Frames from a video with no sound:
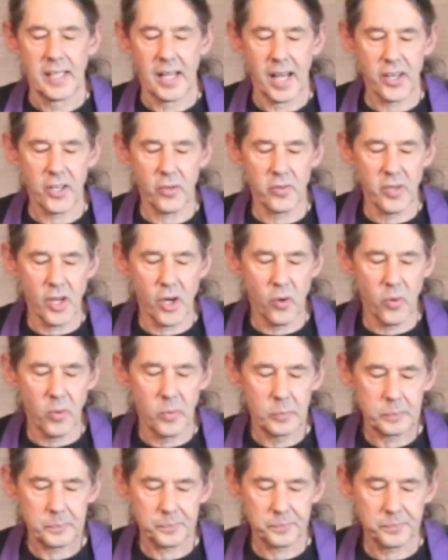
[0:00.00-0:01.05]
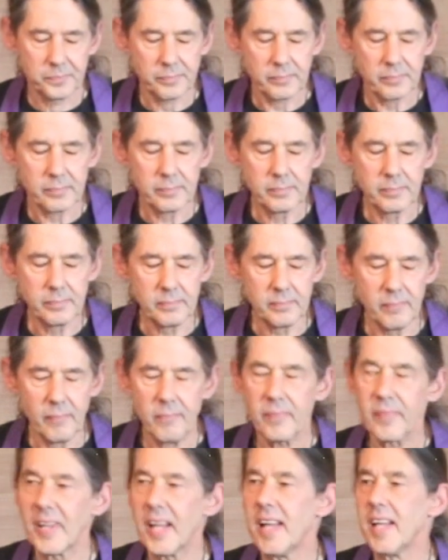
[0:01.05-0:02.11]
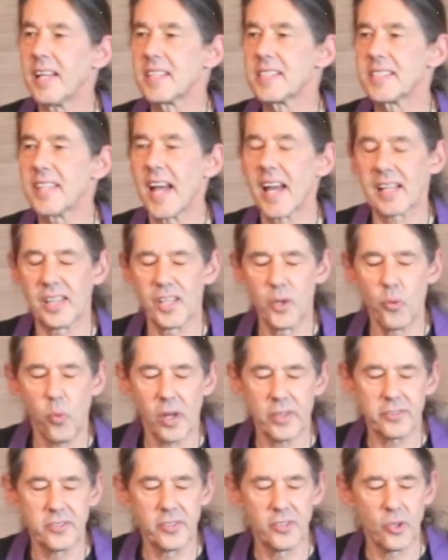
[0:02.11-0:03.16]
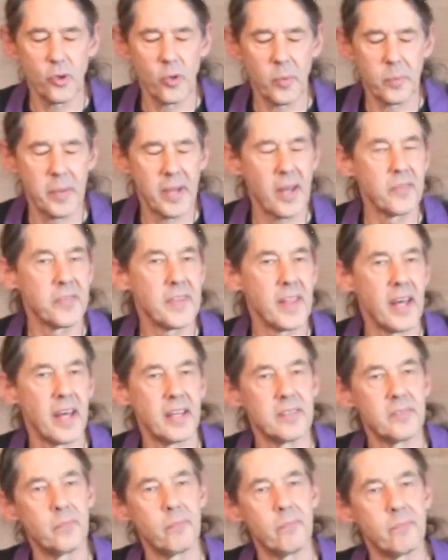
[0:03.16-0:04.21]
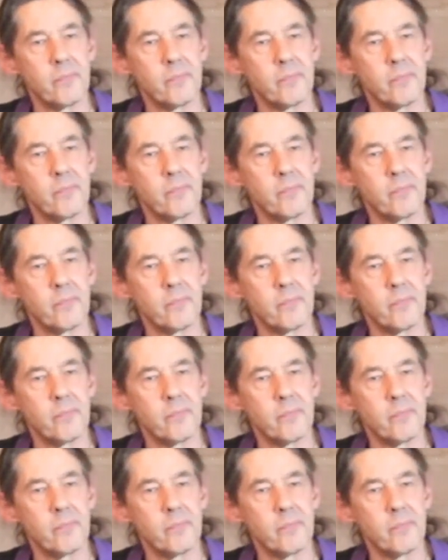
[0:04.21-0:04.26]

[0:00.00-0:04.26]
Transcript: I don't know exactly what to do about that